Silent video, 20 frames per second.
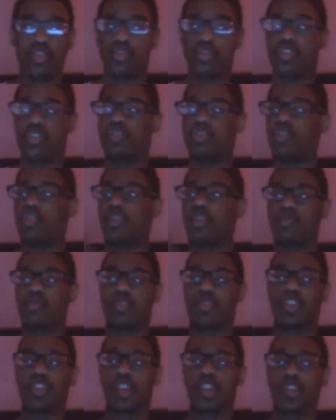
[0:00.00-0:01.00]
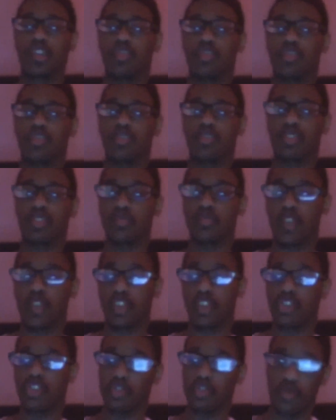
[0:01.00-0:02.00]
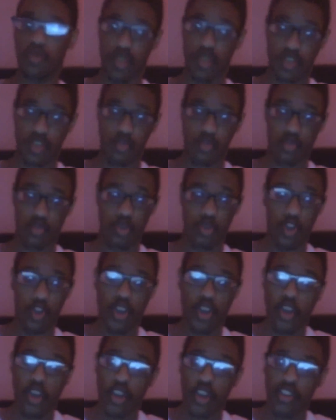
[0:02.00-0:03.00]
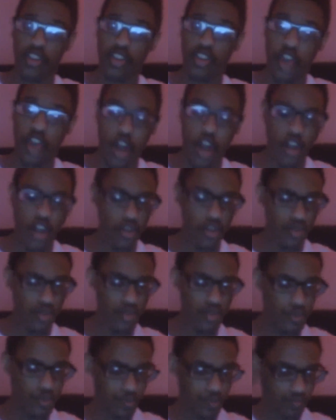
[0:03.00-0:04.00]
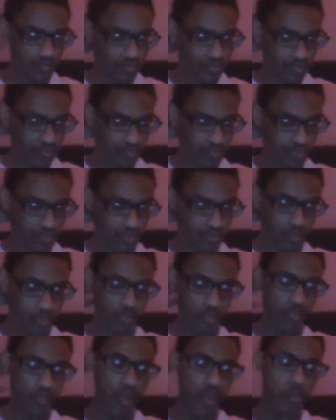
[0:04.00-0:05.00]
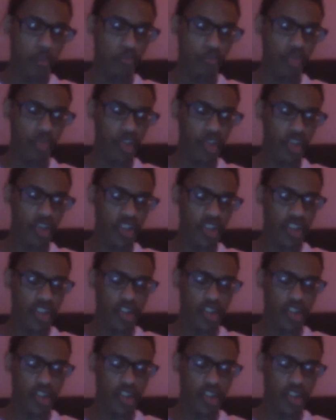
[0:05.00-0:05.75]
He's trying to rekindle his relationship with his daughter, but